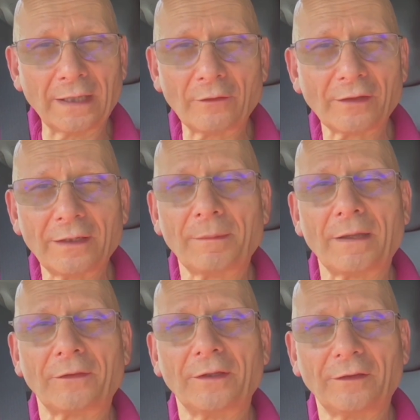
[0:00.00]
It's only about
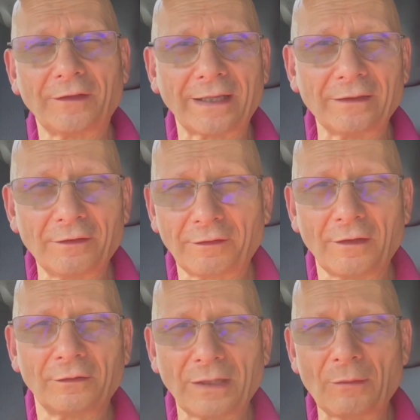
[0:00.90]
30 seconds,
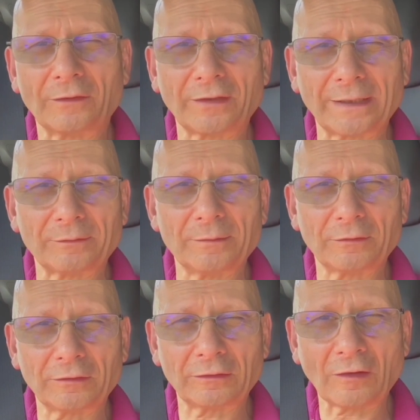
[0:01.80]
so that won't take up too much
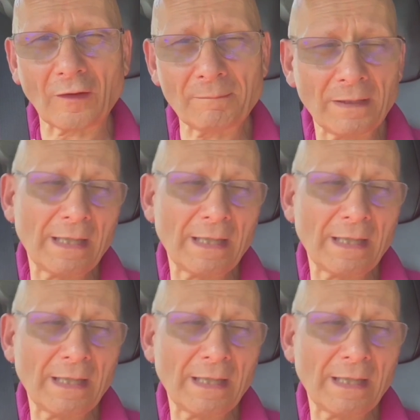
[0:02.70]
of time.